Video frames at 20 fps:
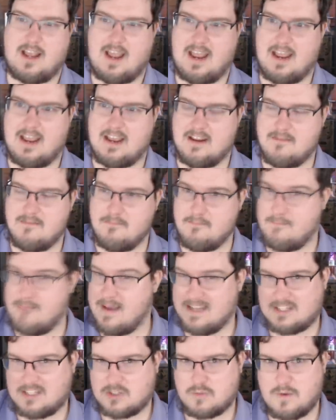and
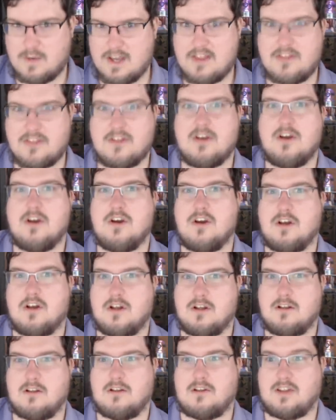mess with
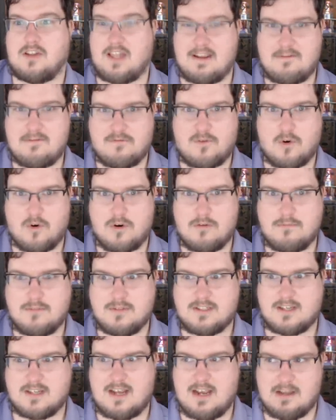life
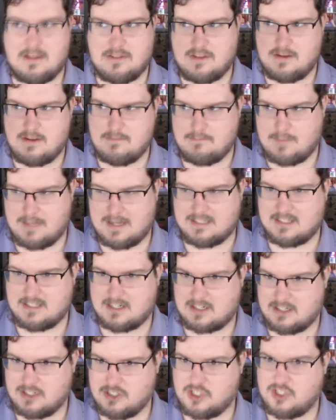forms and then
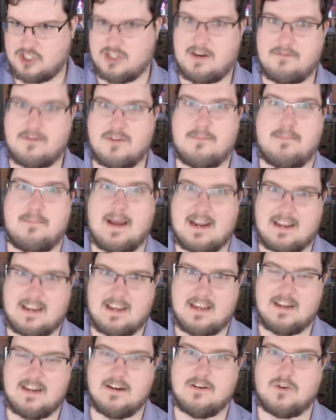basically shove them back
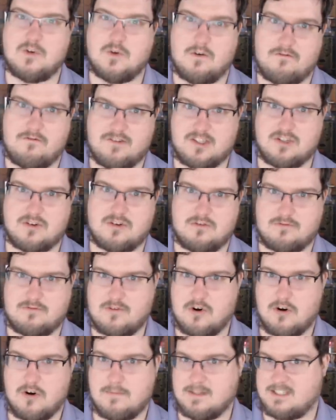into a physical
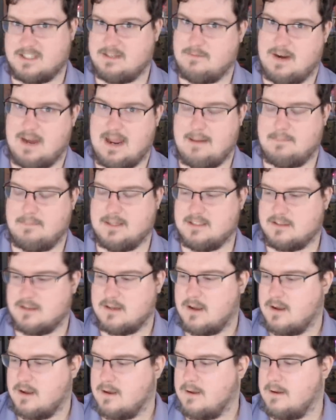form and see what happens.
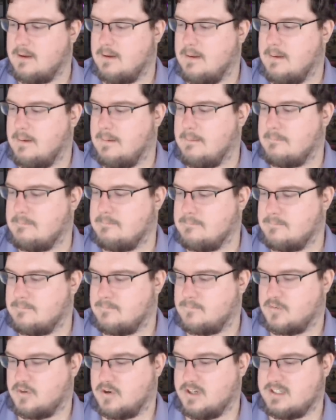
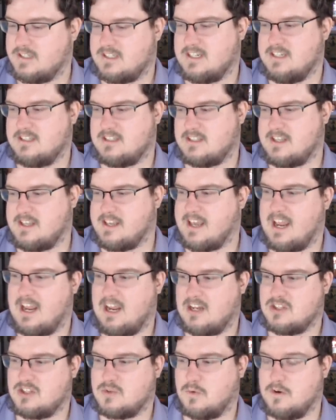For instance, the
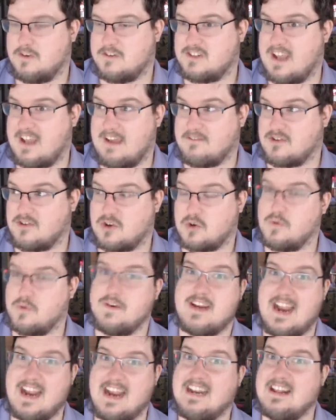Chaos Dwarves have
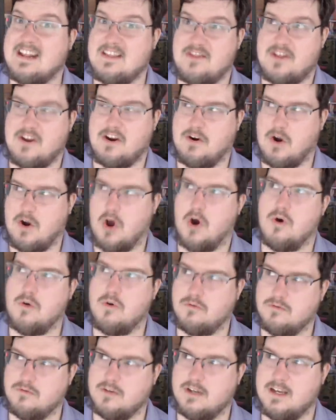created their
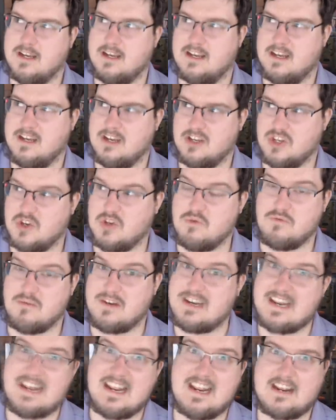own
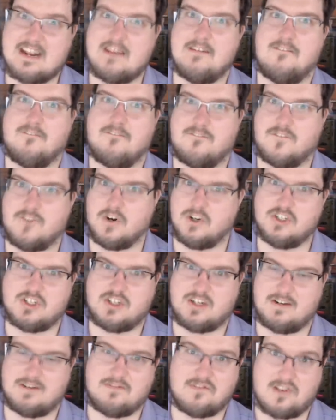unique
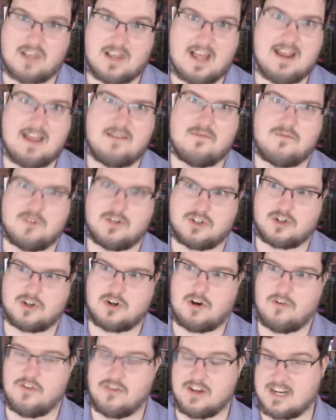version of life, which are
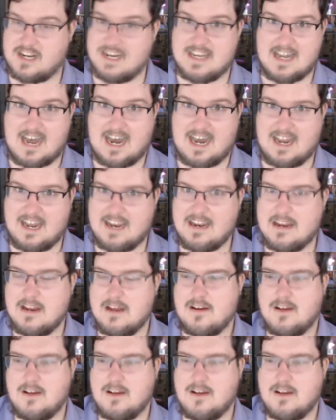called the K'dai.